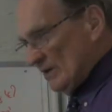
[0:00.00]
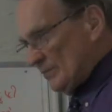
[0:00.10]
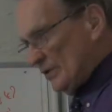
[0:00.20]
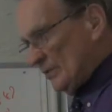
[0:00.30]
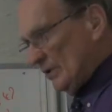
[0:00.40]
So
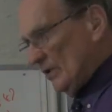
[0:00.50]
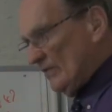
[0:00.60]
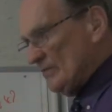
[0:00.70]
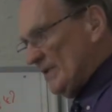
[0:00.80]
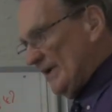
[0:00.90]
I'm pretty well
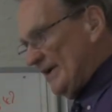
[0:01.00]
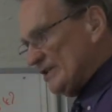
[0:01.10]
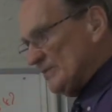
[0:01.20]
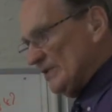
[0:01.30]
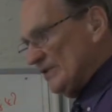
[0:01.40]
over my
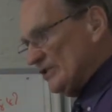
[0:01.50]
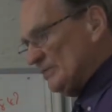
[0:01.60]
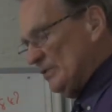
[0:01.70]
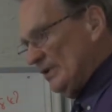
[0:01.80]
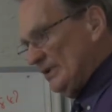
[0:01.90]
asthma at
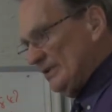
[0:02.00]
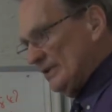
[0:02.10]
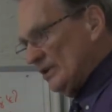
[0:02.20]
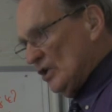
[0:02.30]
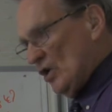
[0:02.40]
this point,
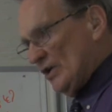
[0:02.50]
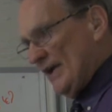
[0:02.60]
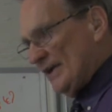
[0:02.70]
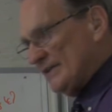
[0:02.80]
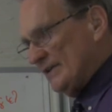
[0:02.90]
and the
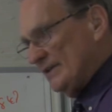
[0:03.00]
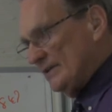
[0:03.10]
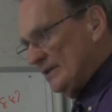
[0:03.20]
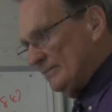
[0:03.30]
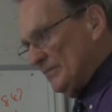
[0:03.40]

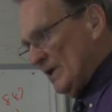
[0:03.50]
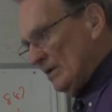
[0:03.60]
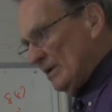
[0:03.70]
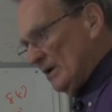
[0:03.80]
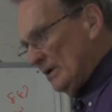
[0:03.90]
long-acting uh,
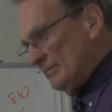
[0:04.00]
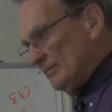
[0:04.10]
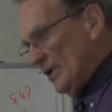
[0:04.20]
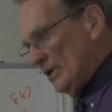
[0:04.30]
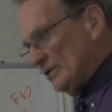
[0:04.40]

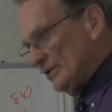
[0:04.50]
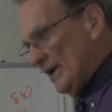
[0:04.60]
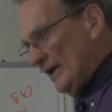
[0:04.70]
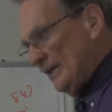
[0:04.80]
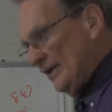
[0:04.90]
um,
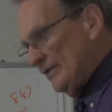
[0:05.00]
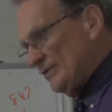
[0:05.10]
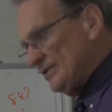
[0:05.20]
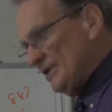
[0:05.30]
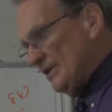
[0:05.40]

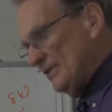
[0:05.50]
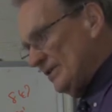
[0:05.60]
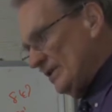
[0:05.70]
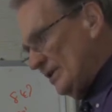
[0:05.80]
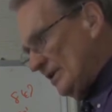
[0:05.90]
bronchodilators
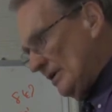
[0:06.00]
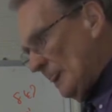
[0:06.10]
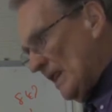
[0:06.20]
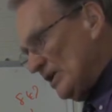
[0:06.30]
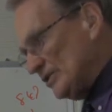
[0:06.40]
and the
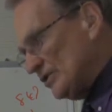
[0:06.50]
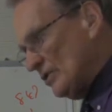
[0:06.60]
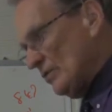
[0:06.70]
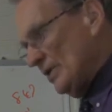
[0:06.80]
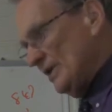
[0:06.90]
uh,
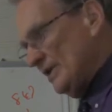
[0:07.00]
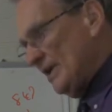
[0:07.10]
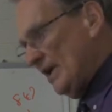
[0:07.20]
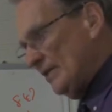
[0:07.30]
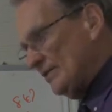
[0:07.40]
steroid
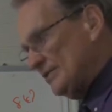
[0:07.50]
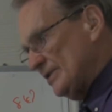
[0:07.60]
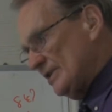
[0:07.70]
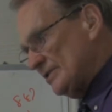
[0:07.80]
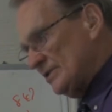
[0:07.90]
inhalers
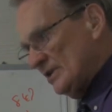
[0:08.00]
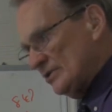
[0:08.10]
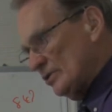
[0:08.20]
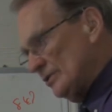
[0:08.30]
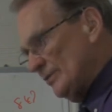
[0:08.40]
has
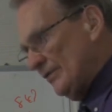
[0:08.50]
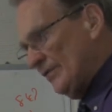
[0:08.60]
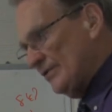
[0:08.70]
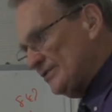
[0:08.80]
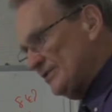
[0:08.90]
uh, totally
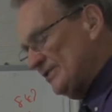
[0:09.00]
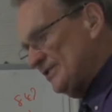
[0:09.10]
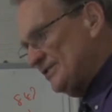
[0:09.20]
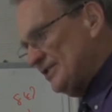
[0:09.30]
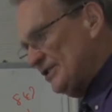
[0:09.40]
reversed the
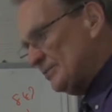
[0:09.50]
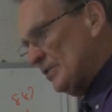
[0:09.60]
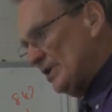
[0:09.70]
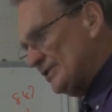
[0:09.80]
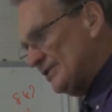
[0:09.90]
disease
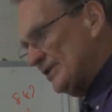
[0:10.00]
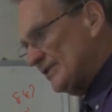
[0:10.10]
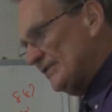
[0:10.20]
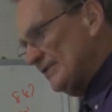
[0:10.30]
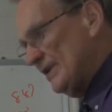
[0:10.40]

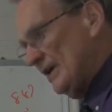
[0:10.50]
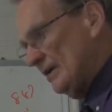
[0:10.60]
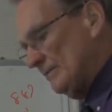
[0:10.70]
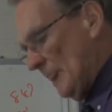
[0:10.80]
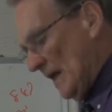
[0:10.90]
process for
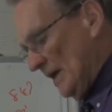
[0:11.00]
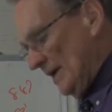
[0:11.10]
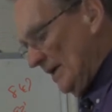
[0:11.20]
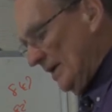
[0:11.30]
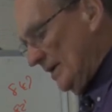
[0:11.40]
now
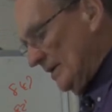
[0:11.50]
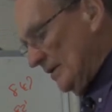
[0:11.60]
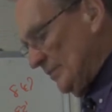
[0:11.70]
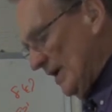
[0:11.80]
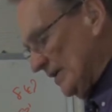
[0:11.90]
and
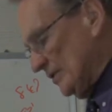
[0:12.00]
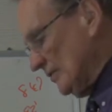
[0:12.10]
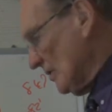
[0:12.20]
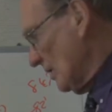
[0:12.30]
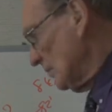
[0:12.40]
I'm back
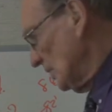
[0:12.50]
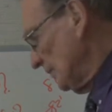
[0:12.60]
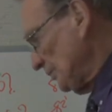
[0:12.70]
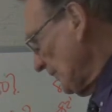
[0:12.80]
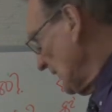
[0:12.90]
to normal